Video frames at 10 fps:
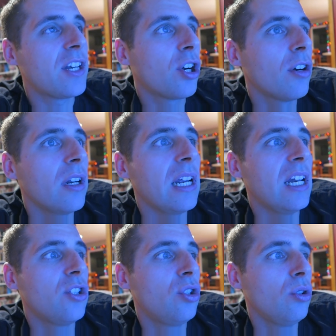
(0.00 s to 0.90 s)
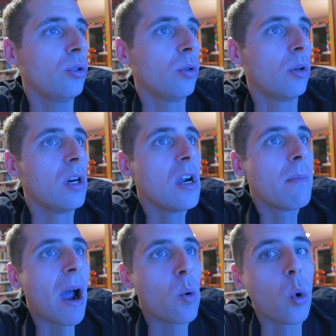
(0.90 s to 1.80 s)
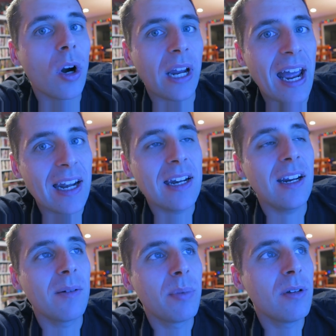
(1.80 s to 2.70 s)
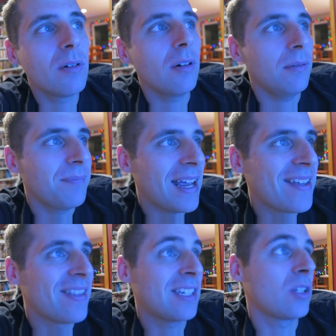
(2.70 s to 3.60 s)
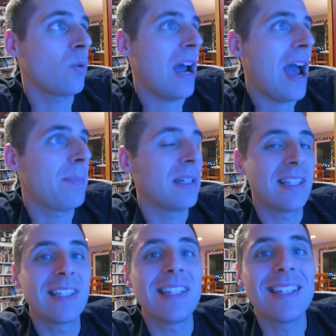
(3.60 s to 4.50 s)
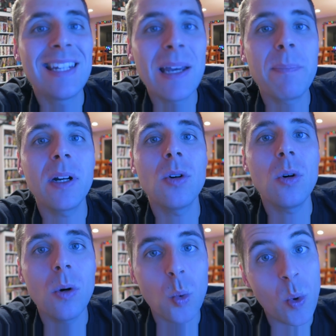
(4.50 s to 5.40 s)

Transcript: I turned it into my work editing computer, and this is what happens. This is typical